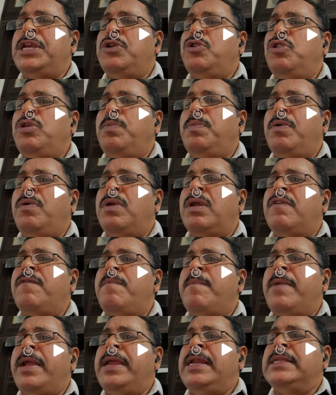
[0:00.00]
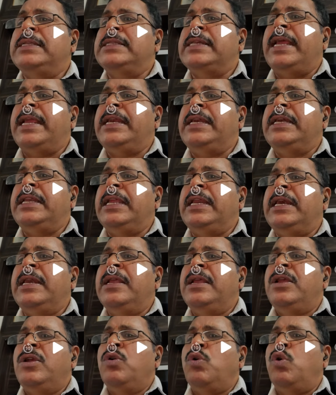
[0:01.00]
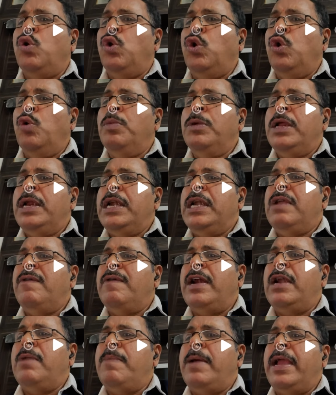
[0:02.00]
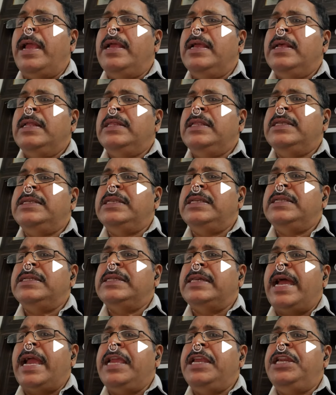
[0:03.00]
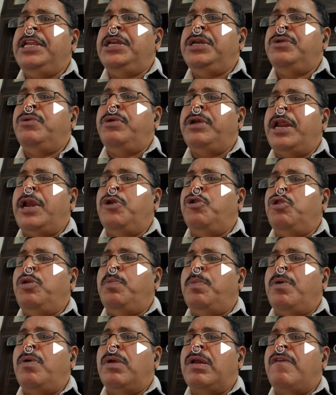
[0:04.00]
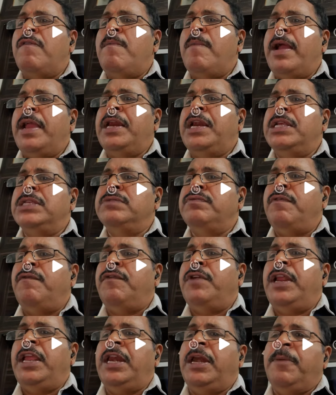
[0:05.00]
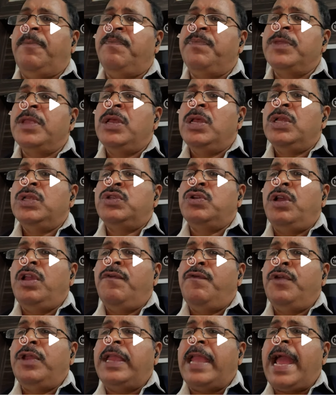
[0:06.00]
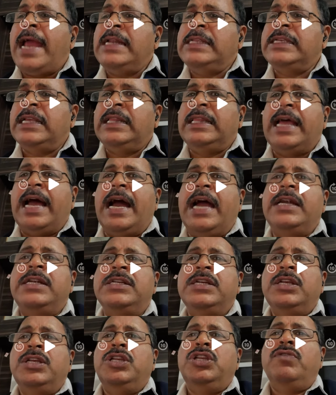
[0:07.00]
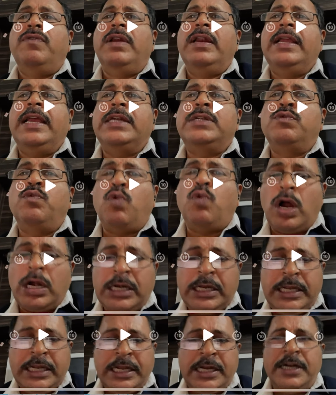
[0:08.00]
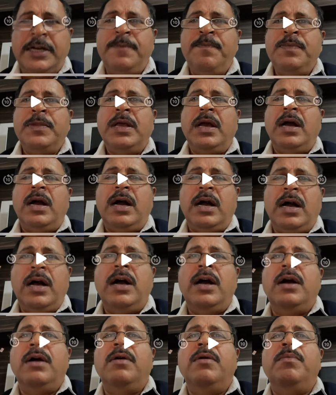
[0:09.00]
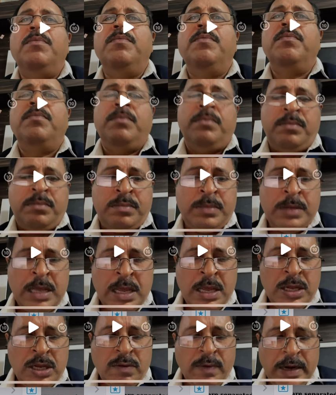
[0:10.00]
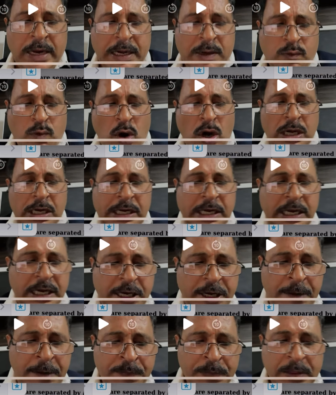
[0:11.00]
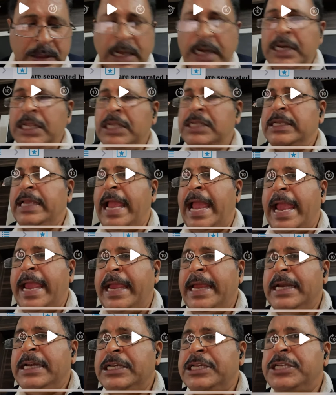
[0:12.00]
to the power of minus 19 coulomb divided by this is 9 into 10 to the power of minus 15. So if you cancel that, you will get what here? You will get what here? That is 8